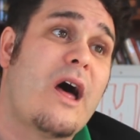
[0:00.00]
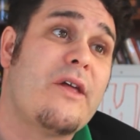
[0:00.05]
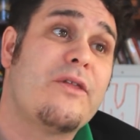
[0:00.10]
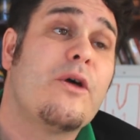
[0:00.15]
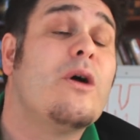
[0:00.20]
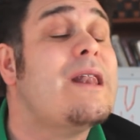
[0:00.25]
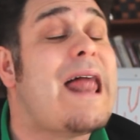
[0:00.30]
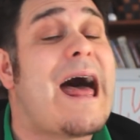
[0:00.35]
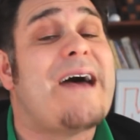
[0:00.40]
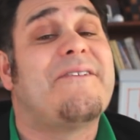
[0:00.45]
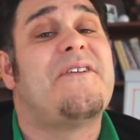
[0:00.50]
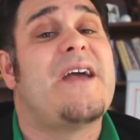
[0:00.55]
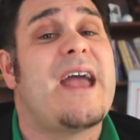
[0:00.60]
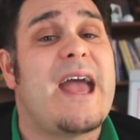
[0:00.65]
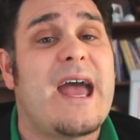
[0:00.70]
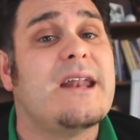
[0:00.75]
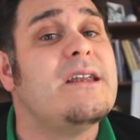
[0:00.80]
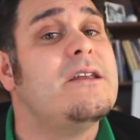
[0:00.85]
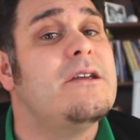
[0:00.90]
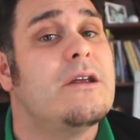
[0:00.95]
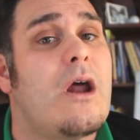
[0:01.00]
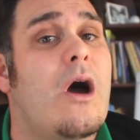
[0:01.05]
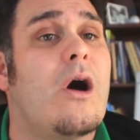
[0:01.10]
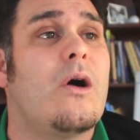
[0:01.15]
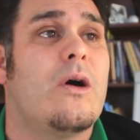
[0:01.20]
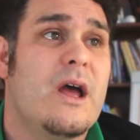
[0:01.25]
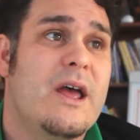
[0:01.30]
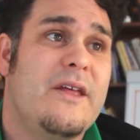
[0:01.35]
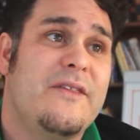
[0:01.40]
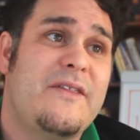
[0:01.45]
Although Lafayette, you
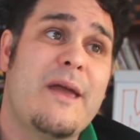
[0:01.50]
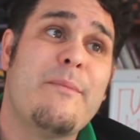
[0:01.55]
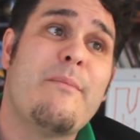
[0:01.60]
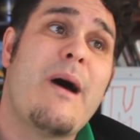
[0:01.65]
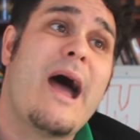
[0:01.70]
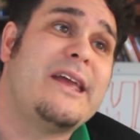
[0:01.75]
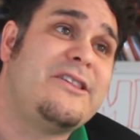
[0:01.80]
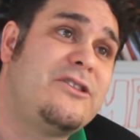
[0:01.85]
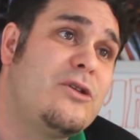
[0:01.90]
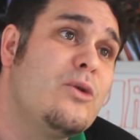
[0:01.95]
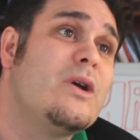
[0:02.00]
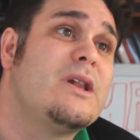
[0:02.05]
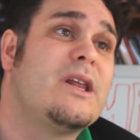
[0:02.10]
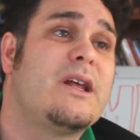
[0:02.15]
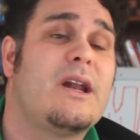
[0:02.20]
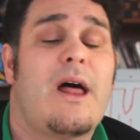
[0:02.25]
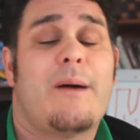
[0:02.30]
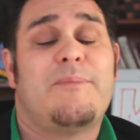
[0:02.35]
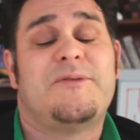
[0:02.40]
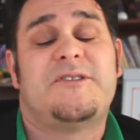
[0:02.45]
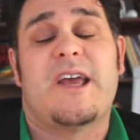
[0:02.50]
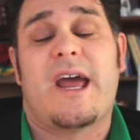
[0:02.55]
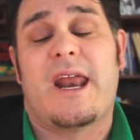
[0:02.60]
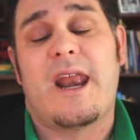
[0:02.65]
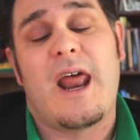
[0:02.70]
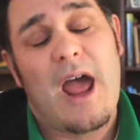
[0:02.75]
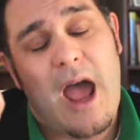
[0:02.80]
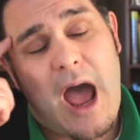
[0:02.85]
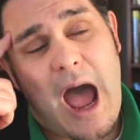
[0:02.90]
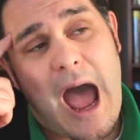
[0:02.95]
know, they might do a little
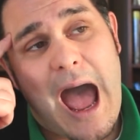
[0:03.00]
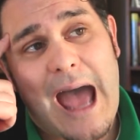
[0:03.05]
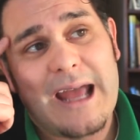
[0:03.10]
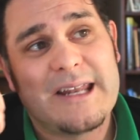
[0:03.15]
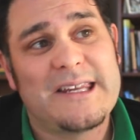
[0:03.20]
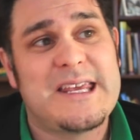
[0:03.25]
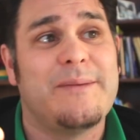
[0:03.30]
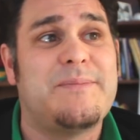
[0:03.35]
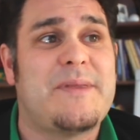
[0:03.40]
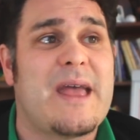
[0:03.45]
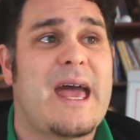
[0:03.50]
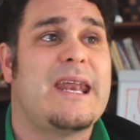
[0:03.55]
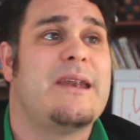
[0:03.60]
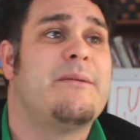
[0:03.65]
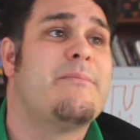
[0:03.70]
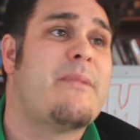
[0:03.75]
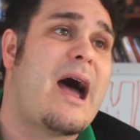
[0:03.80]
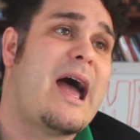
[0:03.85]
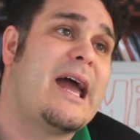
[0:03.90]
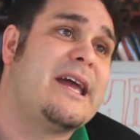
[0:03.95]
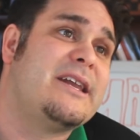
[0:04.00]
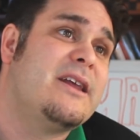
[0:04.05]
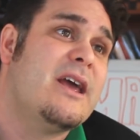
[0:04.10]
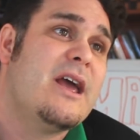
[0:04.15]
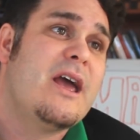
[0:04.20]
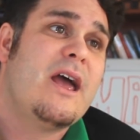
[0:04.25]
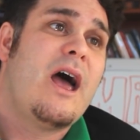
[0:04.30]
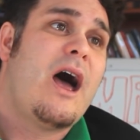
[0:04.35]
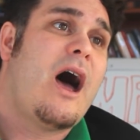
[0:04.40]
upset. I'd keep that in mind.